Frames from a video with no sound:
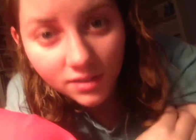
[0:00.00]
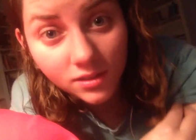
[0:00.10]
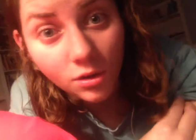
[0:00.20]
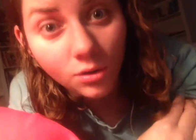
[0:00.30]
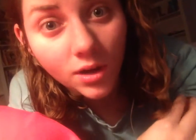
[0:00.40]

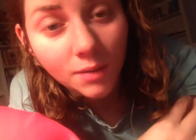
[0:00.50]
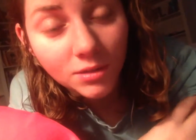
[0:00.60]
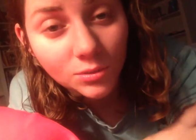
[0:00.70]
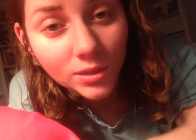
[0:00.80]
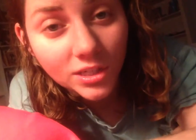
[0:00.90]
So I'm
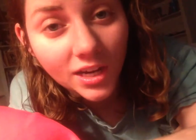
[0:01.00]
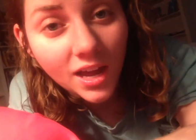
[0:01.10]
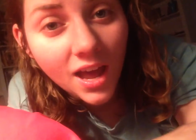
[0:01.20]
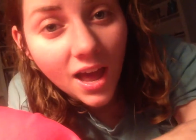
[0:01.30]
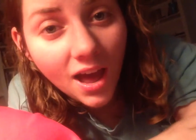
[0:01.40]
just wondering.
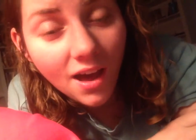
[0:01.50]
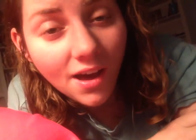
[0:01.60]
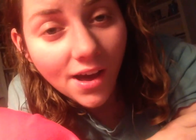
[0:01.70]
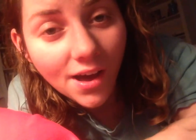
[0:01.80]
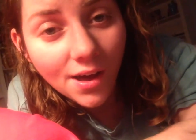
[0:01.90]

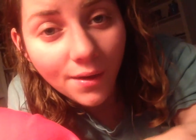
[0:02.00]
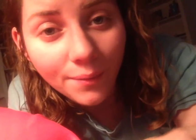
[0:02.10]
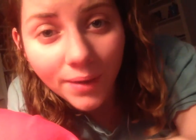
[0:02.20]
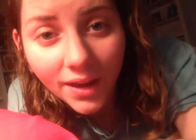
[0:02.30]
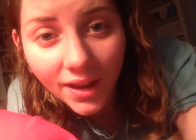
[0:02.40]

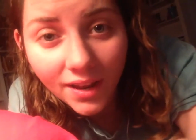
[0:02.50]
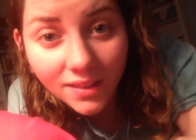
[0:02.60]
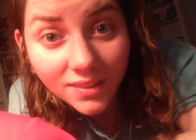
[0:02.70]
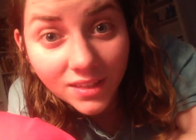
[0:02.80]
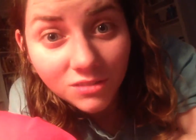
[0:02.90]

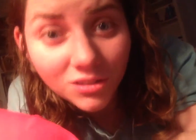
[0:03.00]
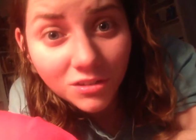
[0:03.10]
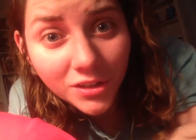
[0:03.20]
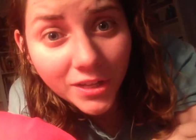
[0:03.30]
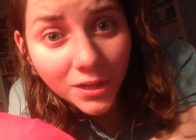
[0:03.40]
And that's really,
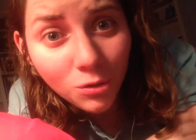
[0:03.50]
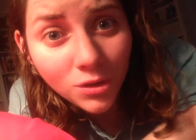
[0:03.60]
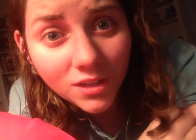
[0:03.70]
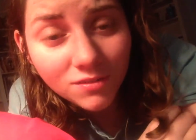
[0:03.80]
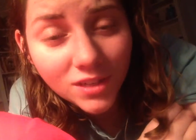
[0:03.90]
really cool
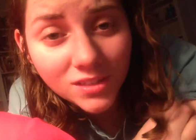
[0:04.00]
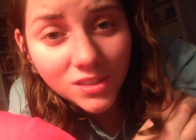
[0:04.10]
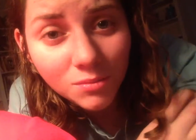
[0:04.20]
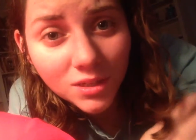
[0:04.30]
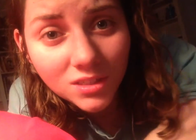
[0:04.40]
that you've done
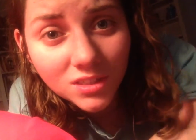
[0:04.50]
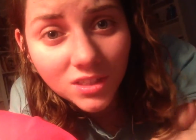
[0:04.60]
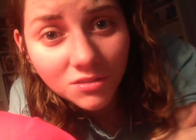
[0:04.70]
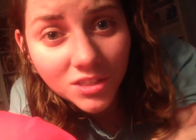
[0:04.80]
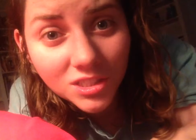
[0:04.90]
so much
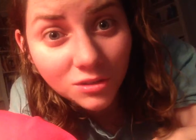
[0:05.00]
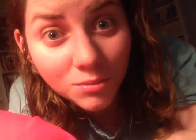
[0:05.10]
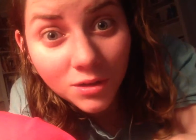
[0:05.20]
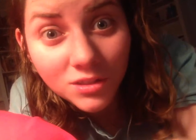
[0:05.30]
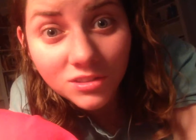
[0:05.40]
original
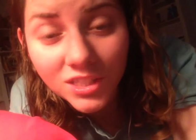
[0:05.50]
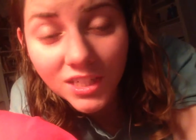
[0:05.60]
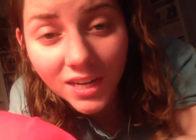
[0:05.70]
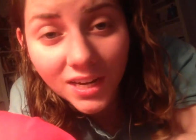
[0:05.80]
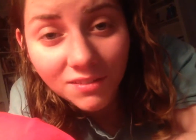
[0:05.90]

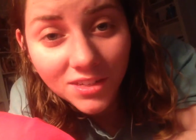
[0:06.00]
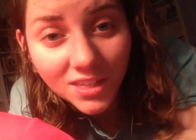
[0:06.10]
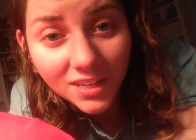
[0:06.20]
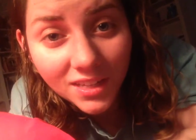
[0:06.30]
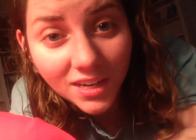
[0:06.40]
poetry and
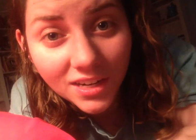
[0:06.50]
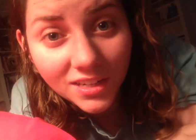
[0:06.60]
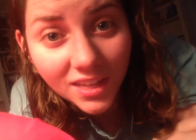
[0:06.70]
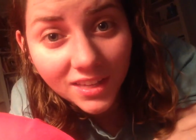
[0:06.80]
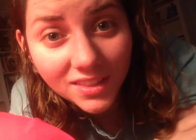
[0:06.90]
everything there.
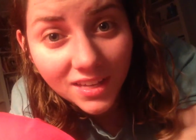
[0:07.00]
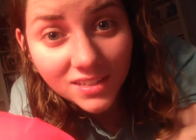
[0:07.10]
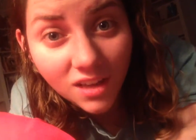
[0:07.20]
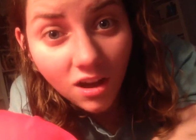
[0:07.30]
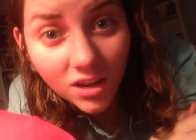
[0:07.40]
Like, that
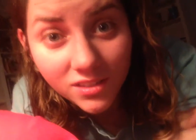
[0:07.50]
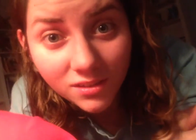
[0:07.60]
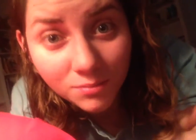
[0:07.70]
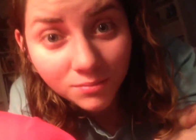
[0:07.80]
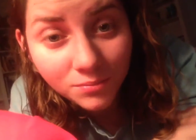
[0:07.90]
is
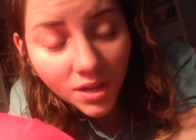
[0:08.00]
awesome.